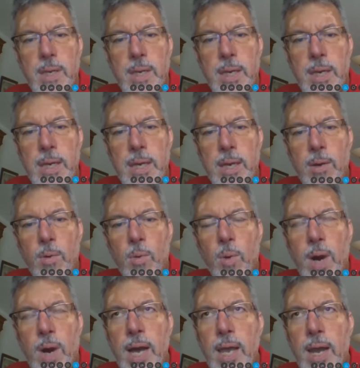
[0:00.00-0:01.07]

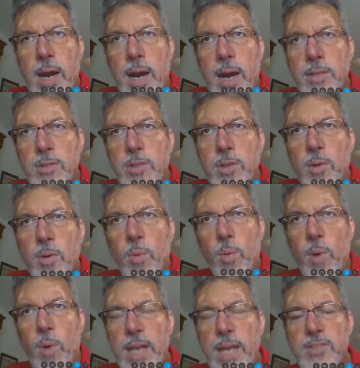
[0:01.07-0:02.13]

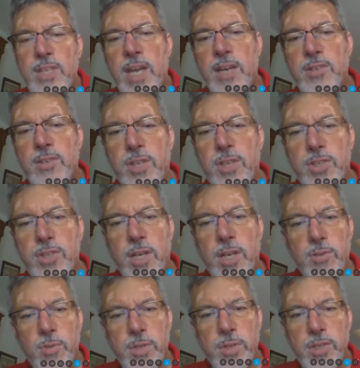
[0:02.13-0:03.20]
Why is there such a
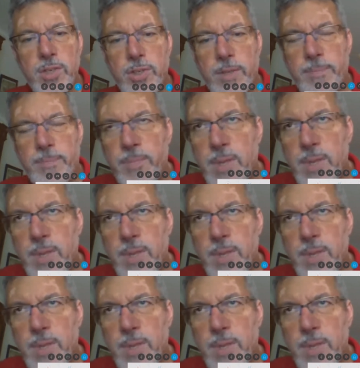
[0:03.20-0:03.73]
contradiction?